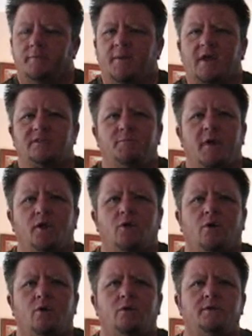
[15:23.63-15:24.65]
that's my
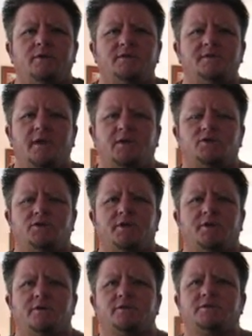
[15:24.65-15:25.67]
goal this next
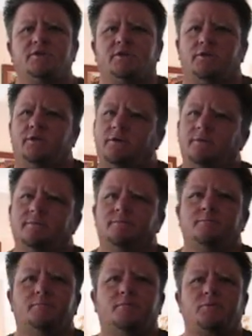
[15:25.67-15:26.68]
year, is to
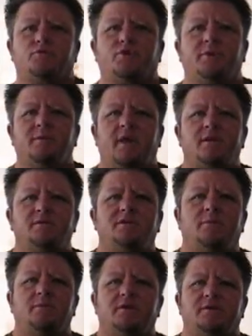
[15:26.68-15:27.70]
trim down
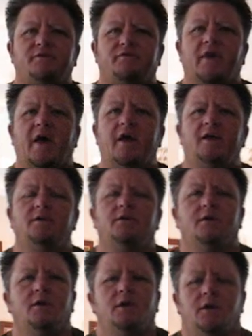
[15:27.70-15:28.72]
some of this fat,
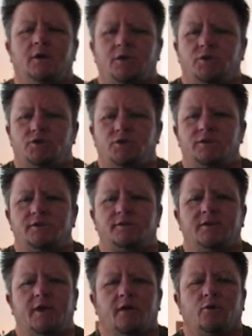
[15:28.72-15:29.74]

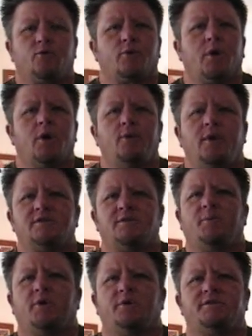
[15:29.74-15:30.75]
just grow as
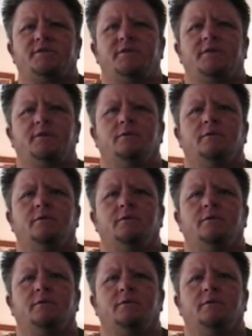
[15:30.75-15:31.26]
a person,